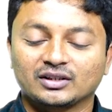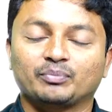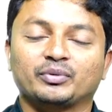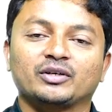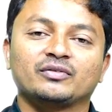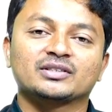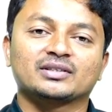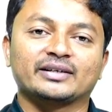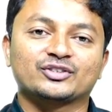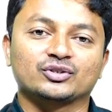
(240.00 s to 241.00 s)
in the previous
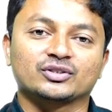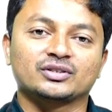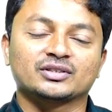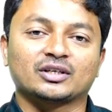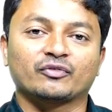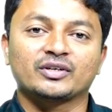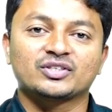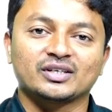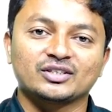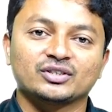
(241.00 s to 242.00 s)
lectures, the
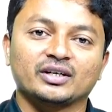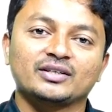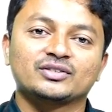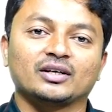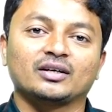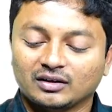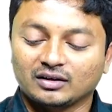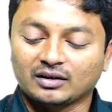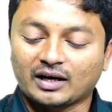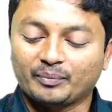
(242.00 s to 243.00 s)
surface tension
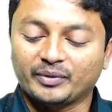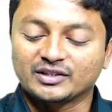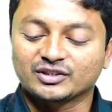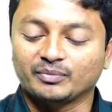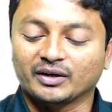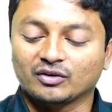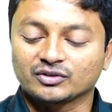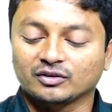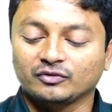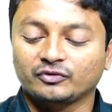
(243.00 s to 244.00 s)
happens
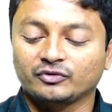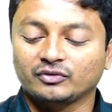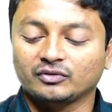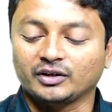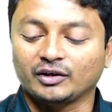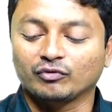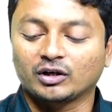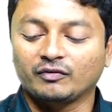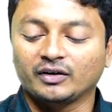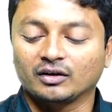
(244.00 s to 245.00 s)
because of
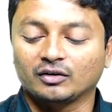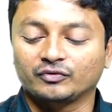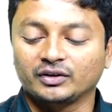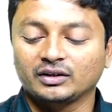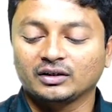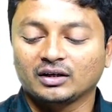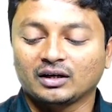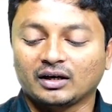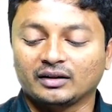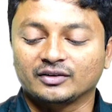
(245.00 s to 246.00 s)
involving of the
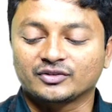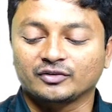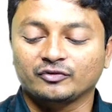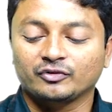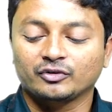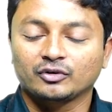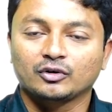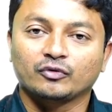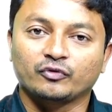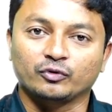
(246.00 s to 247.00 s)
adhesive
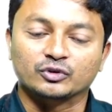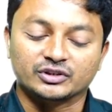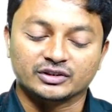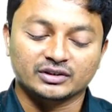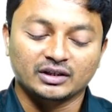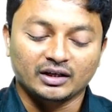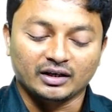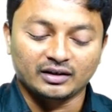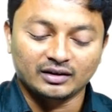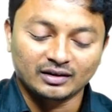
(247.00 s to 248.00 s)
forces.
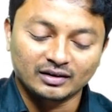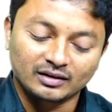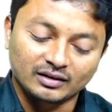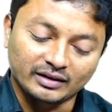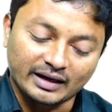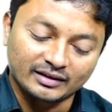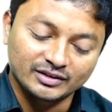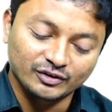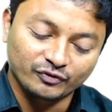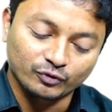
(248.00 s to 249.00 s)
Here the
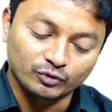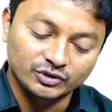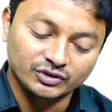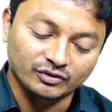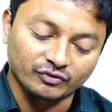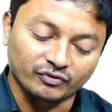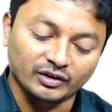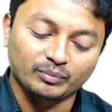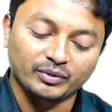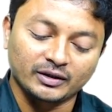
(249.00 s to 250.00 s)
adhesive force
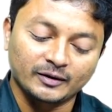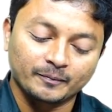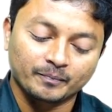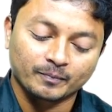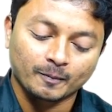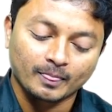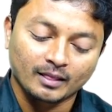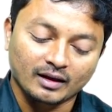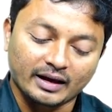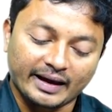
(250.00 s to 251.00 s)
will be
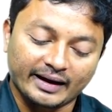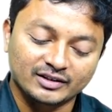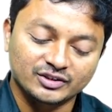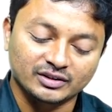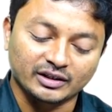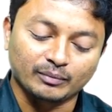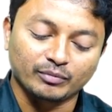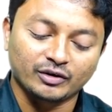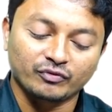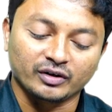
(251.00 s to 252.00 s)
acts in
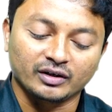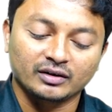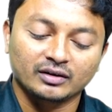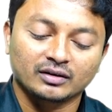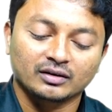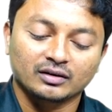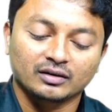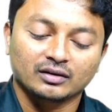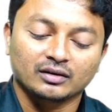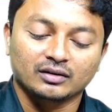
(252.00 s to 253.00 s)
between
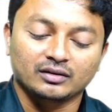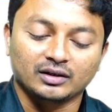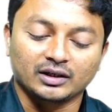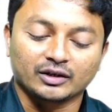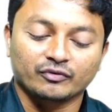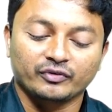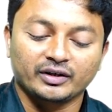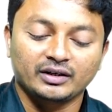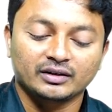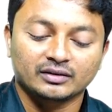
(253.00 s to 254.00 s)
the
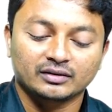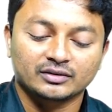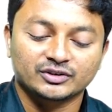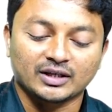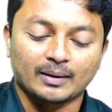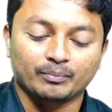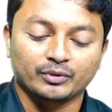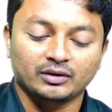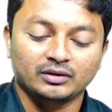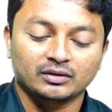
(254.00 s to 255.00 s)
liquid
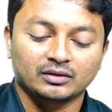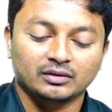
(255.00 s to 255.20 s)
sample